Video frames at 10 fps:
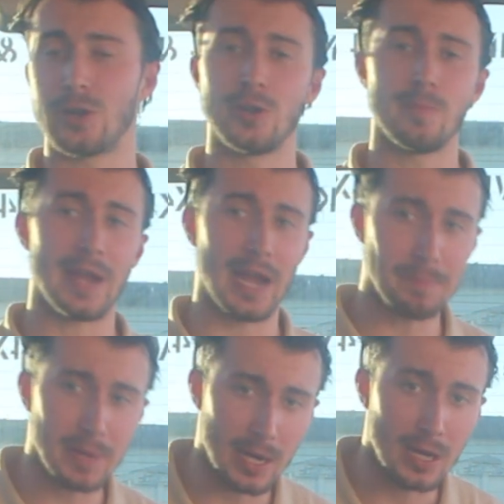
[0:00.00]
I couldn't be
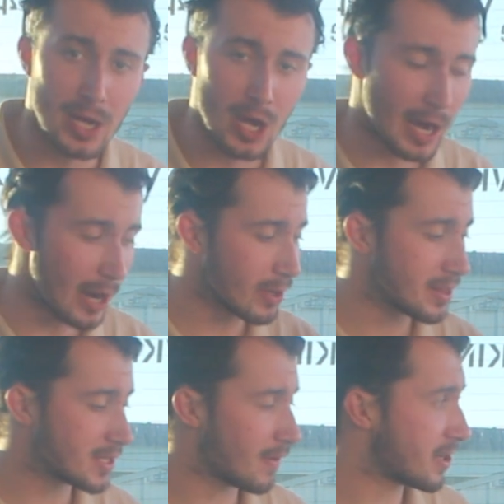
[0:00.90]
happier with
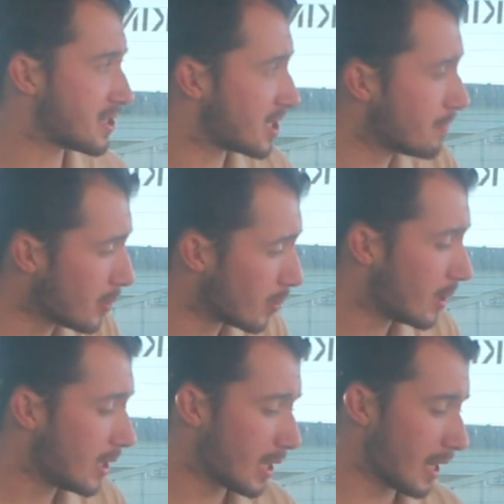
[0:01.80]
this very simple
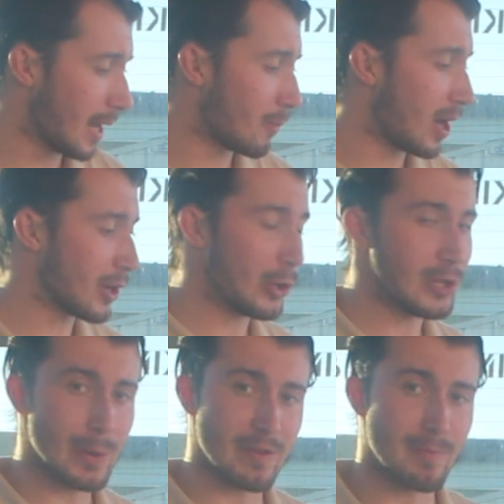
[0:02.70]
lamb ragu
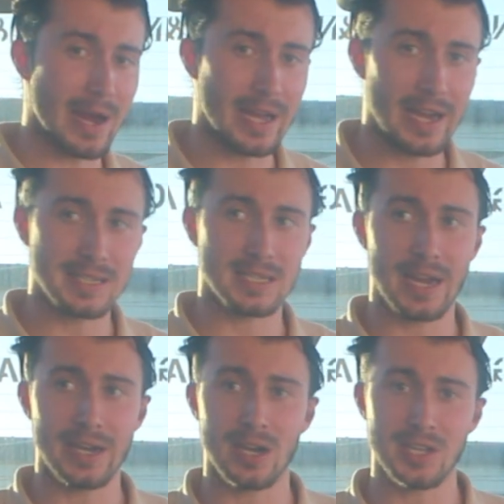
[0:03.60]
that we've made here
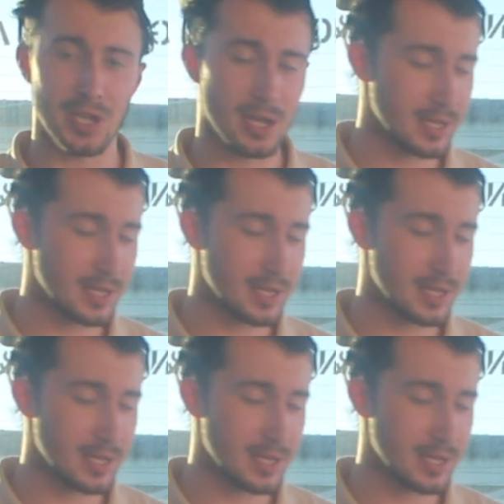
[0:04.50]
today, guys.